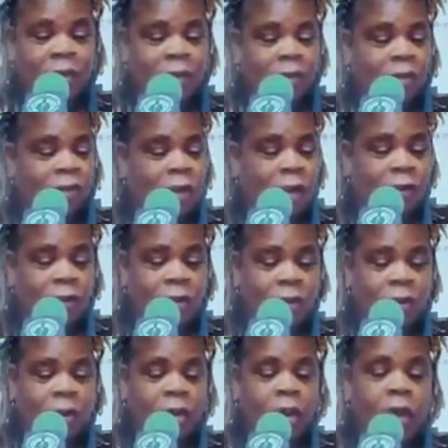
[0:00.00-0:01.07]
etc.,
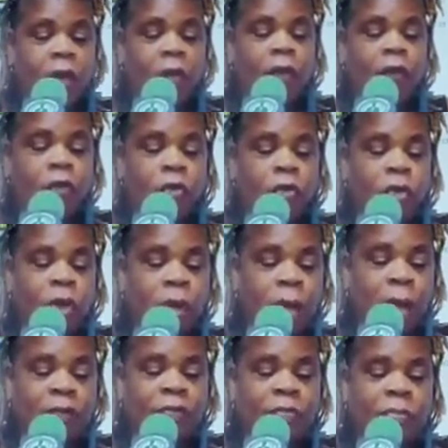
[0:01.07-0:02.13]
for your
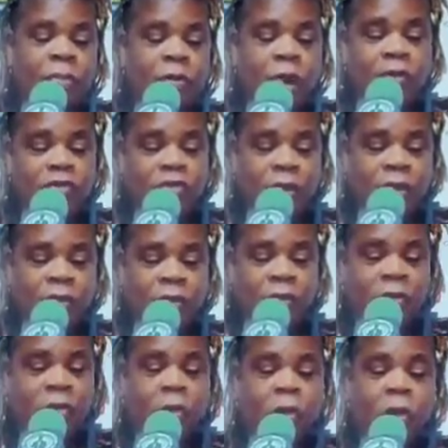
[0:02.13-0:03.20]
next project
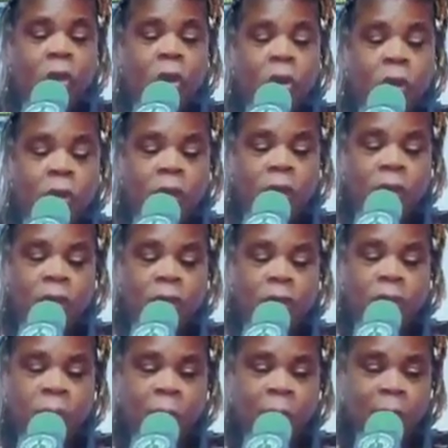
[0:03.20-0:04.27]
or calling
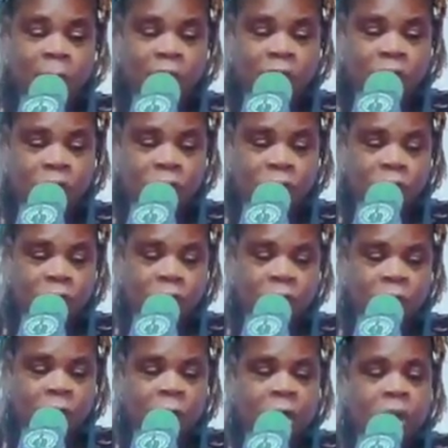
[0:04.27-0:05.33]
or passion.
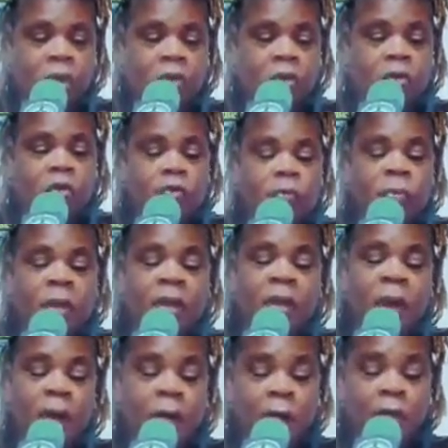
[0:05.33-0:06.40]
You've been
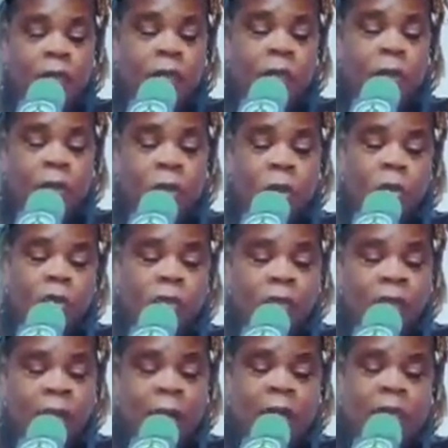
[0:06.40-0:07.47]
hovering over
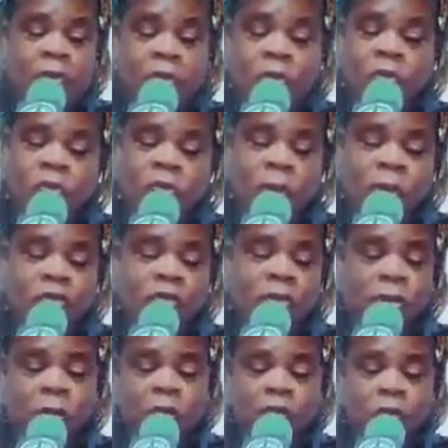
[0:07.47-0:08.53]
that new section
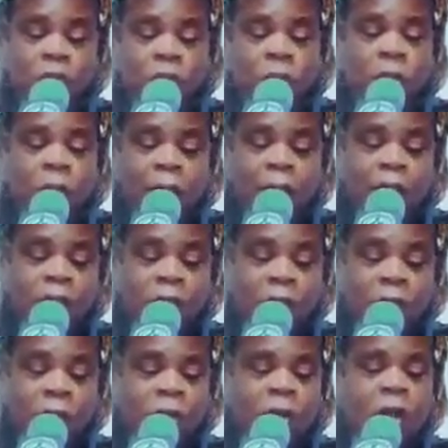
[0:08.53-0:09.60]
of your life
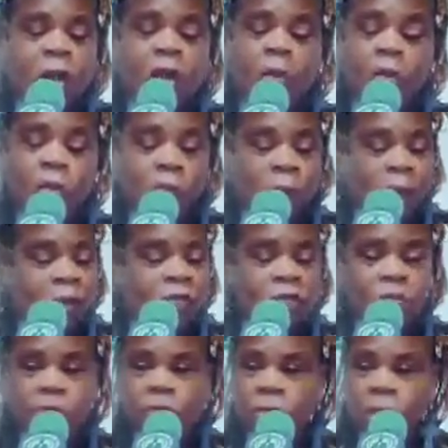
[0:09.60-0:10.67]
garden way
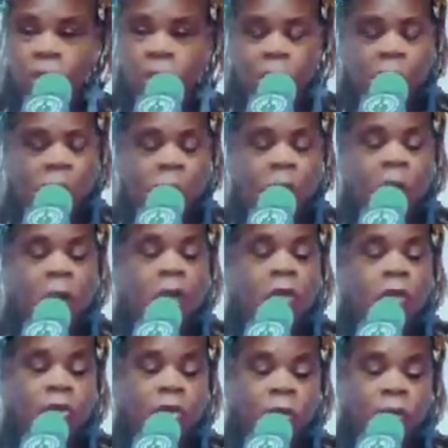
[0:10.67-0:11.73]
too long,
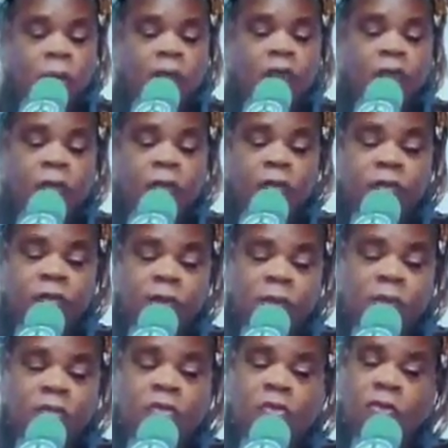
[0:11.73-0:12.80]
looking for the
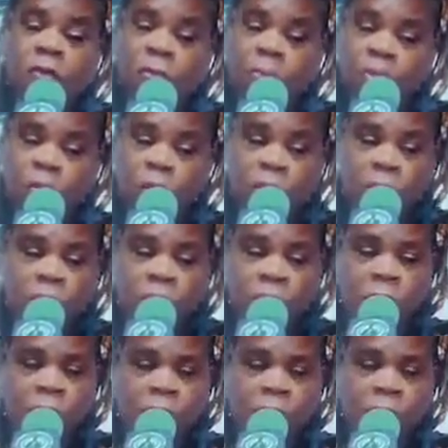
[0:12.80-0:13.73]
seeds to support you